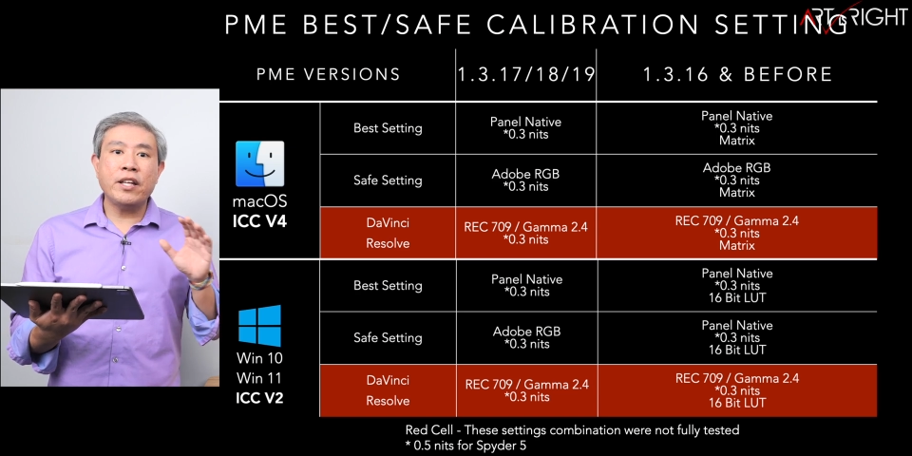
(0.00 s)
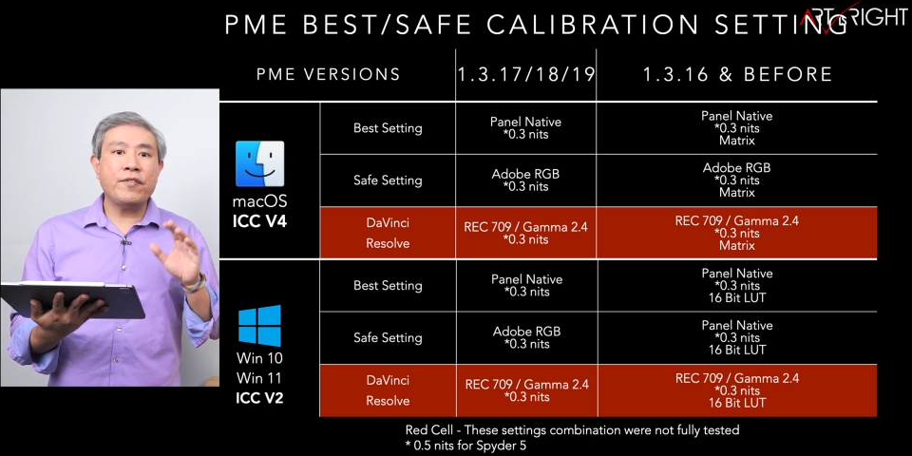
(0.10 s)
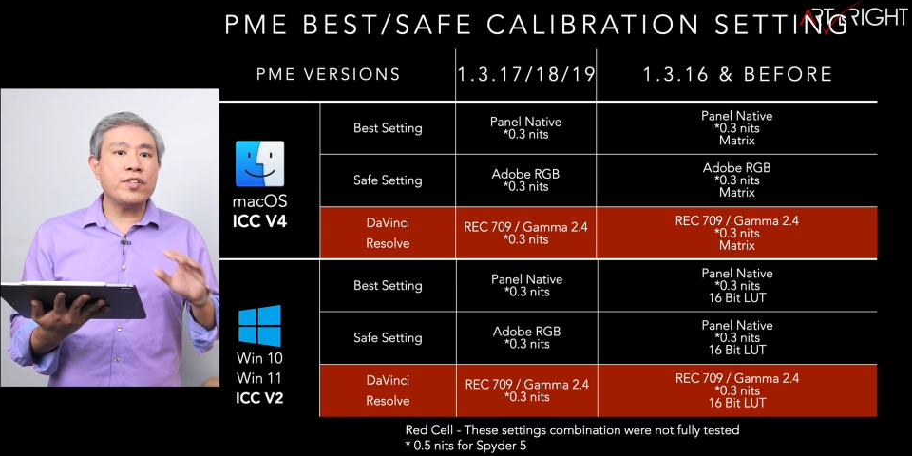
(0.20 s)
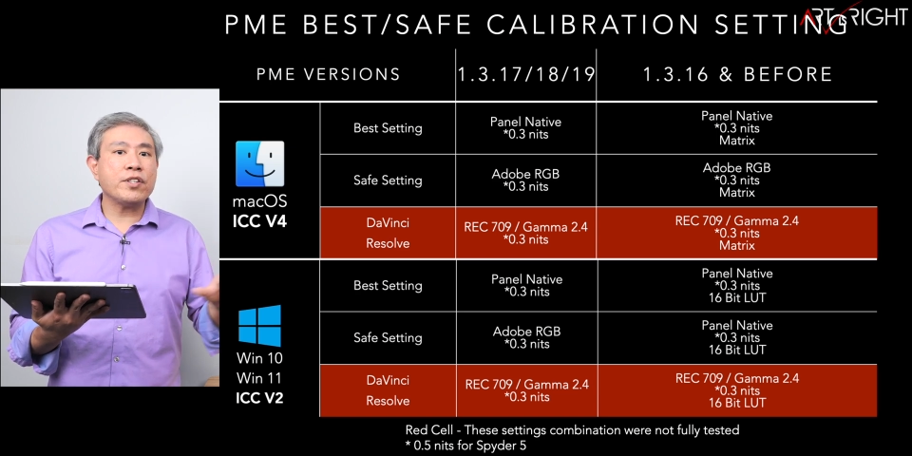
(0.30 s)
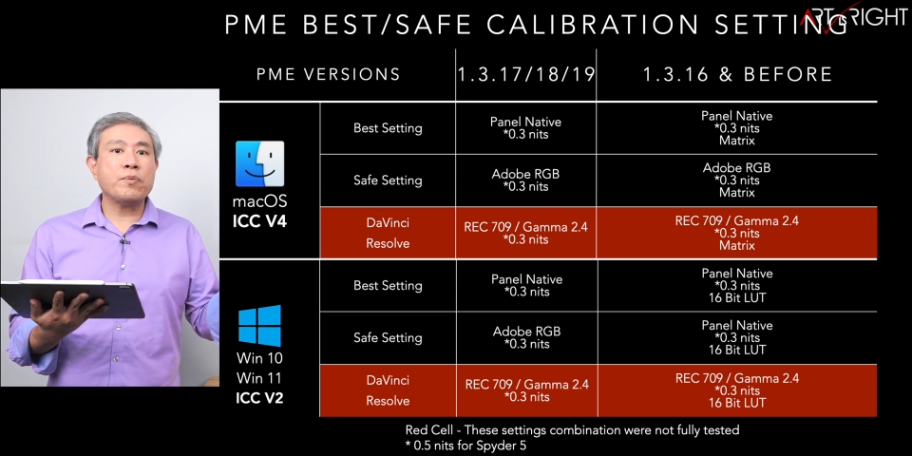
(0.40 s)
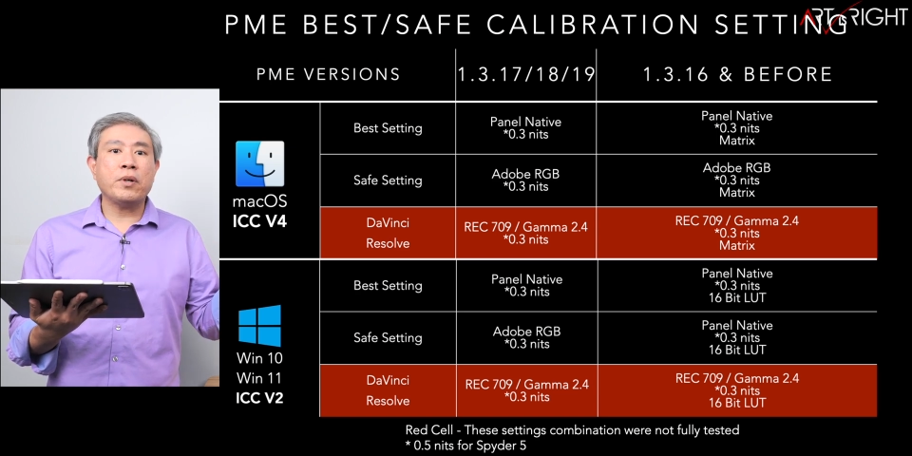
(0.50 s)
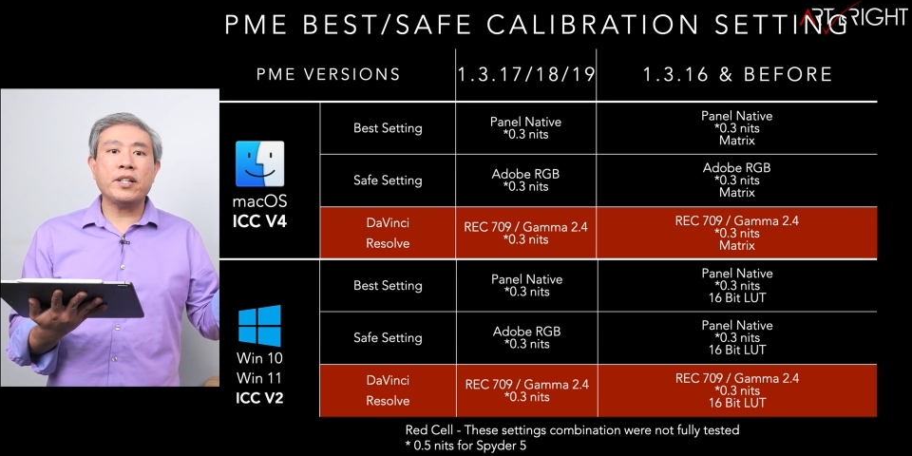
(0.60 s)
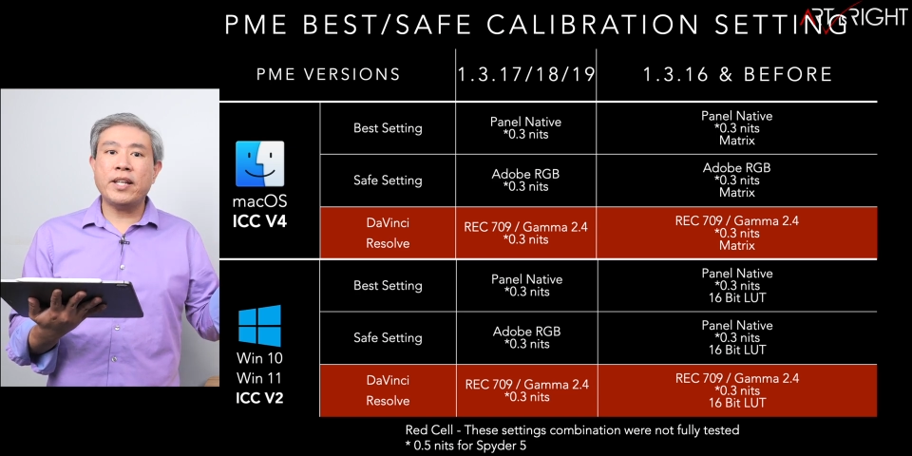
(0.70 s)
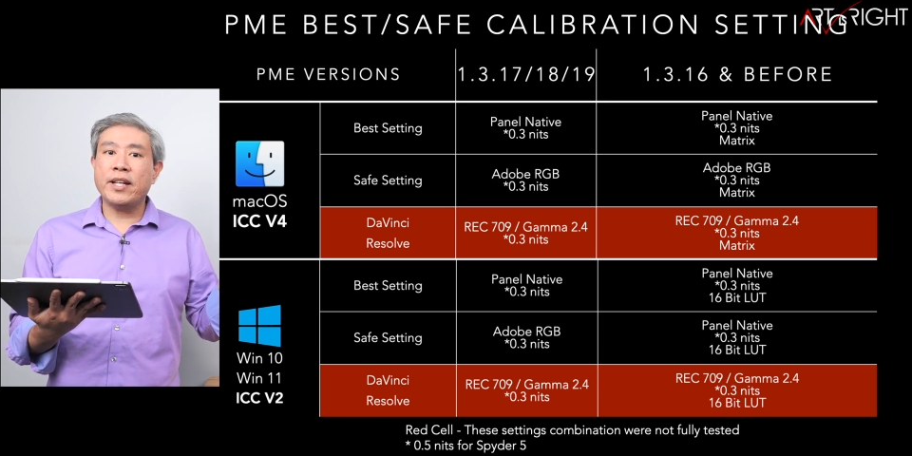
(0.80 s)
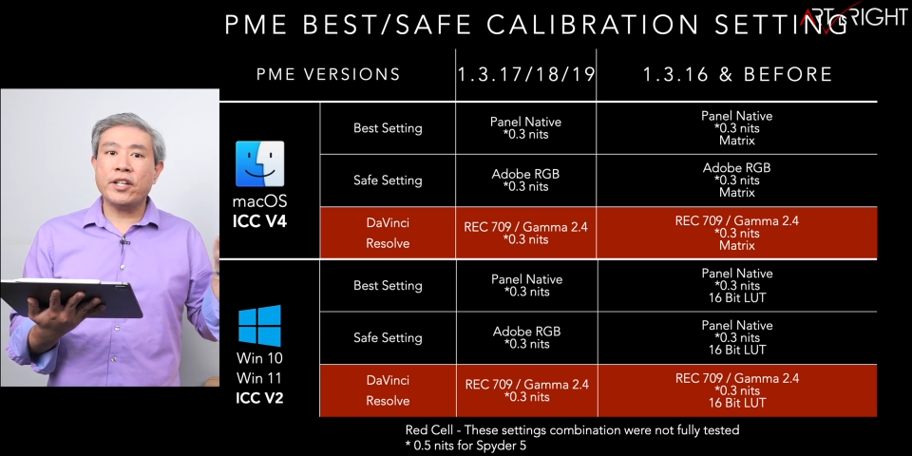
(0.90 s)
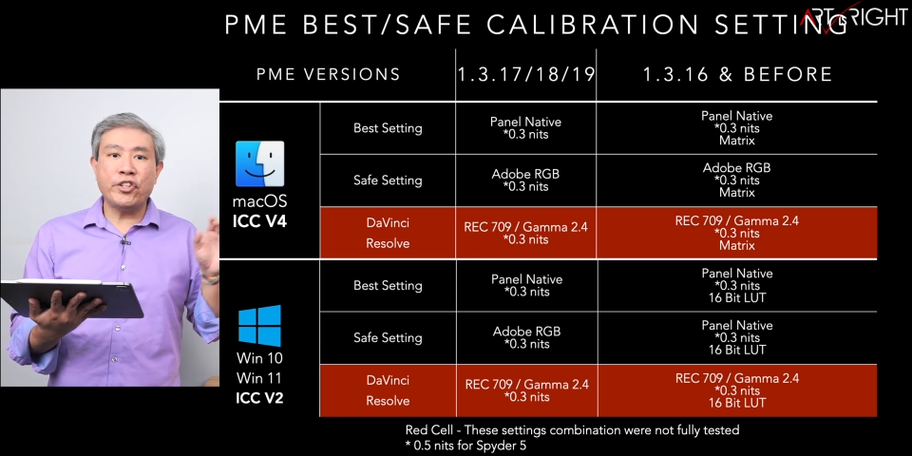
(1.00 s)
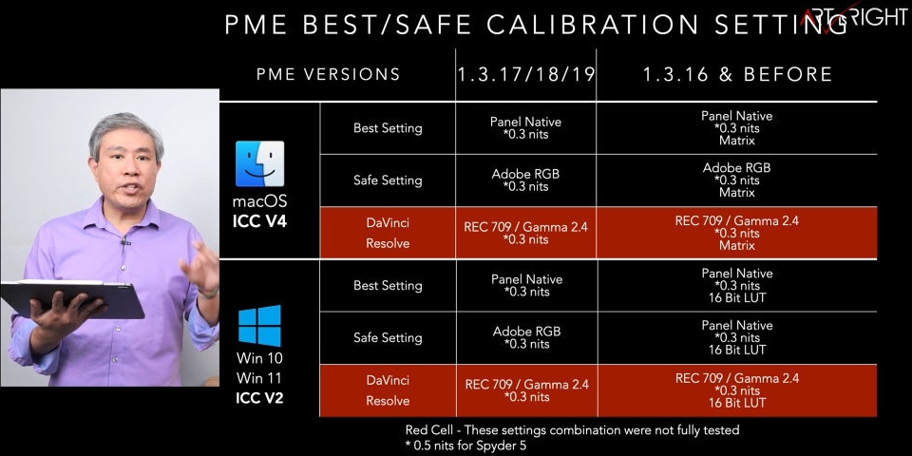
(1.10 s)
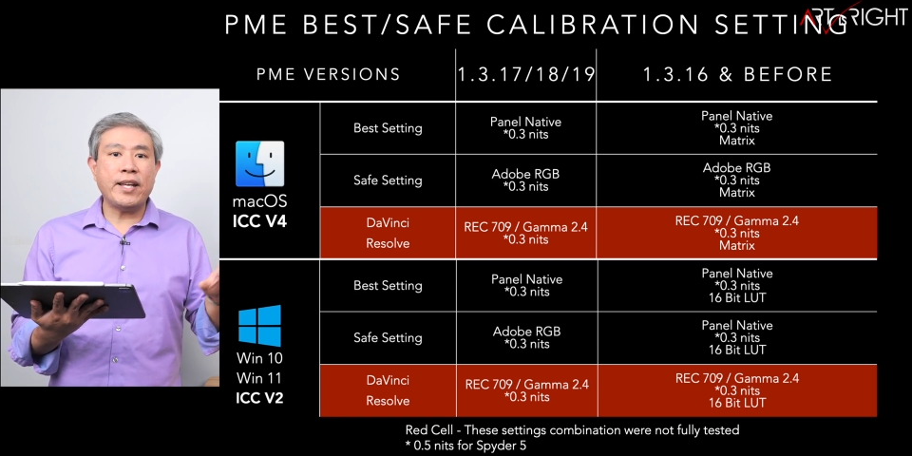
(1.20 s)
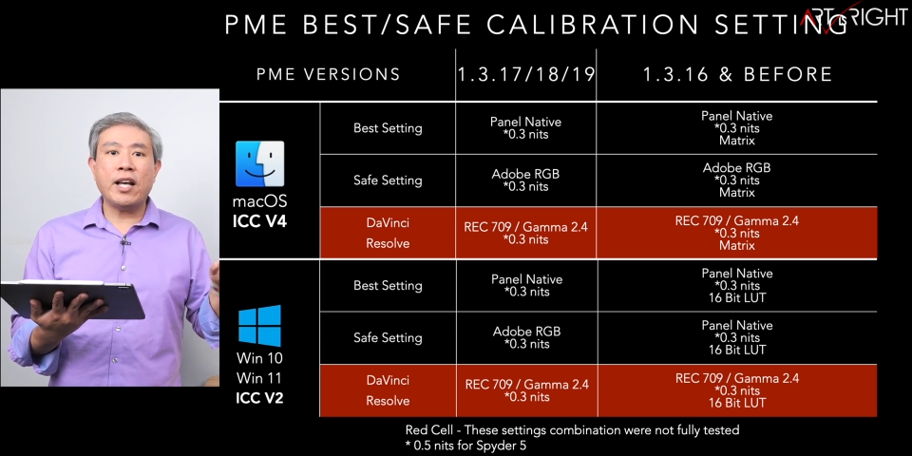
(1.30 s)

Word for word: If you just want to get a good